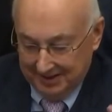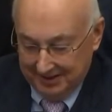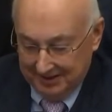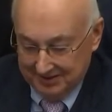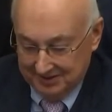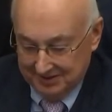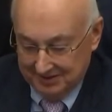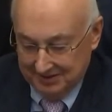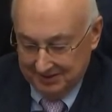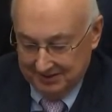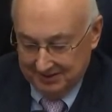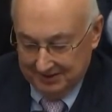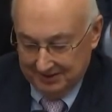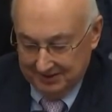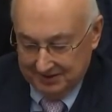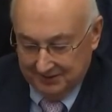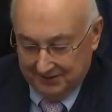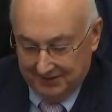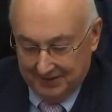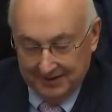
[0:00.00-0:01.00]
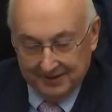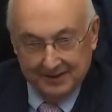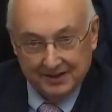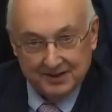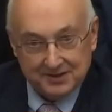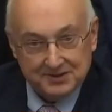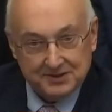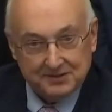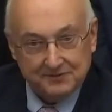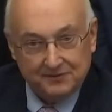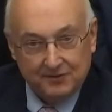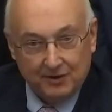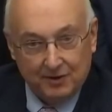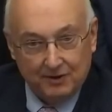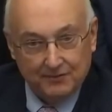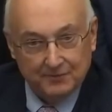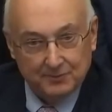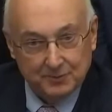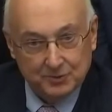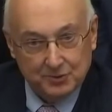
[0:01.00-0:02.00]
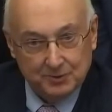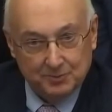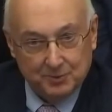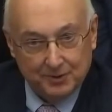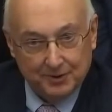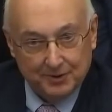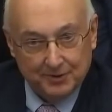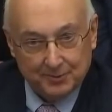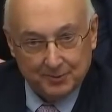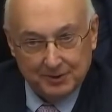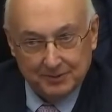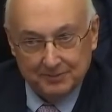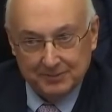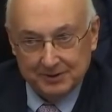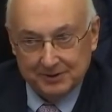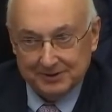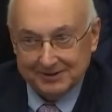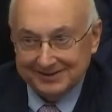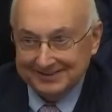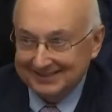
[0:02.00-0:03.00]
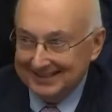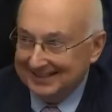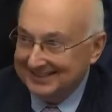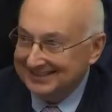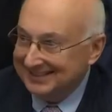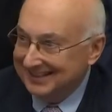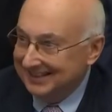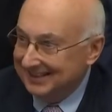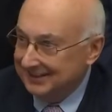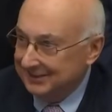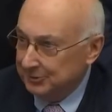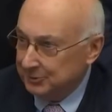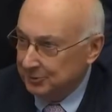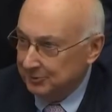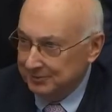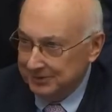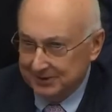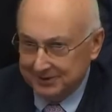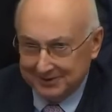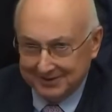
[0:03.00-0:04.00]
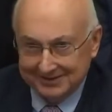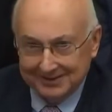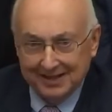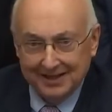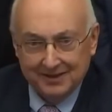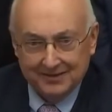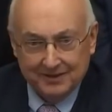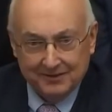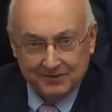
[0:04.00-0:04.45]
has seen its financing fall from two point three billion dollars down to eight hundred million dollars.